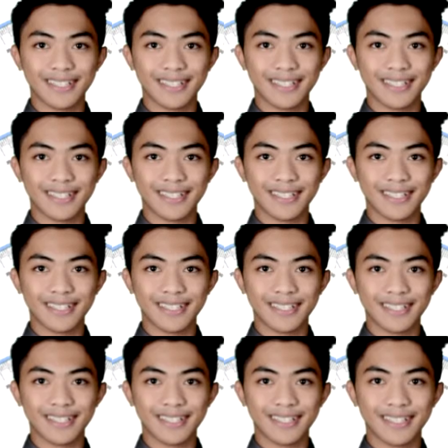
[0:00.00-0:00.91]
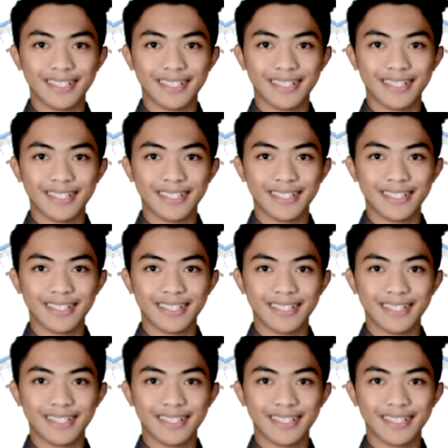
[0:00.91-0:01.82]

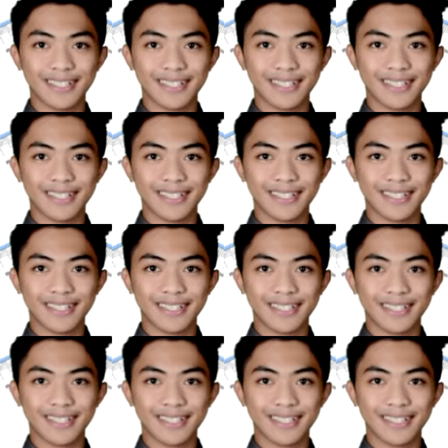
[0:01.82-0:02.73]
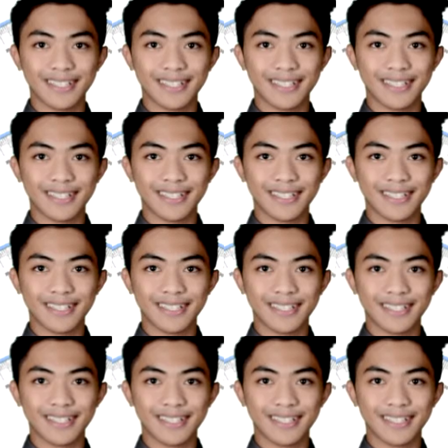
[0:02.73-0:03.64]

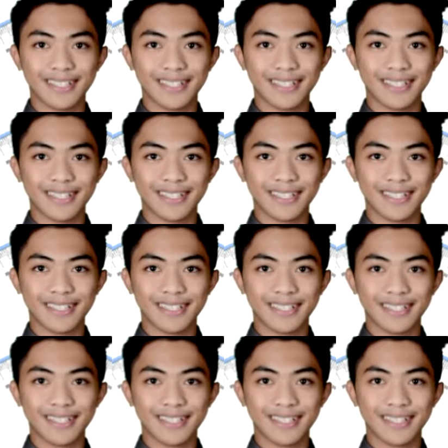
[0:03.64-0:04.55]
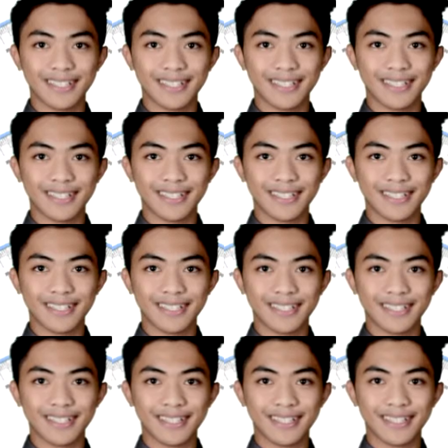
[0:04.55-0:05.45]

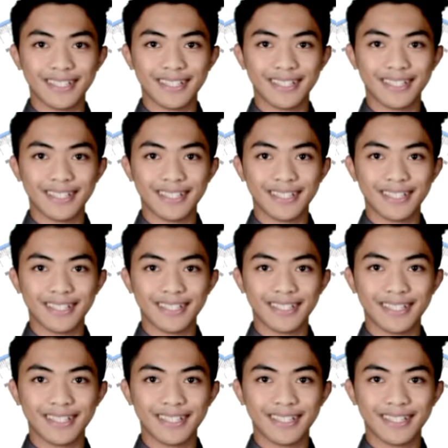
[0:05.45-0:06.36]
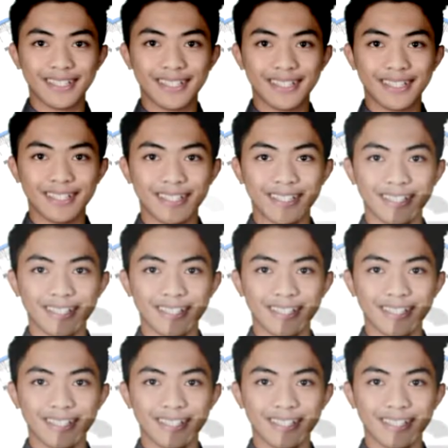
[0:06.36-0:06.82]
(no one is talking)